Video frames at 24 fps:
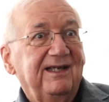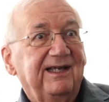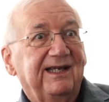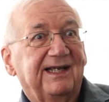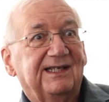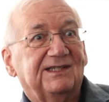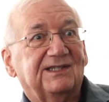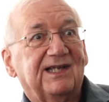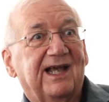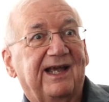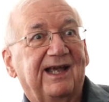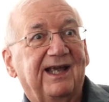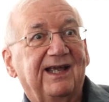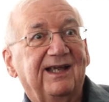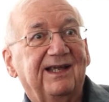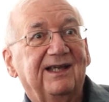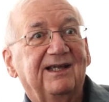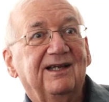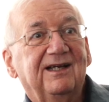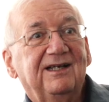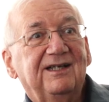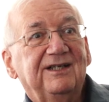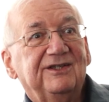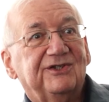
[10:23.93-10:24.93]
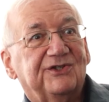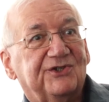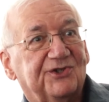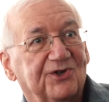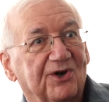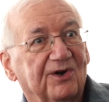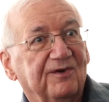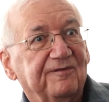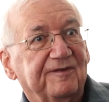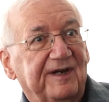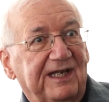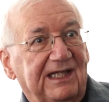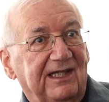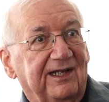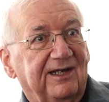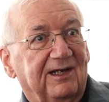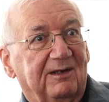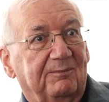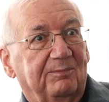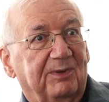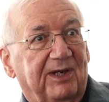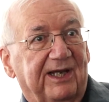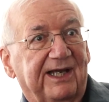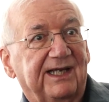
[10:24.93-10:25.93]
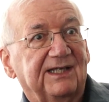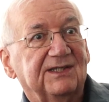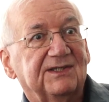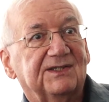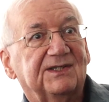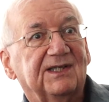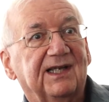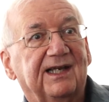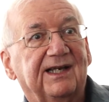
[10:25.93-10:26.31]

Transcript: It's a scurvy little place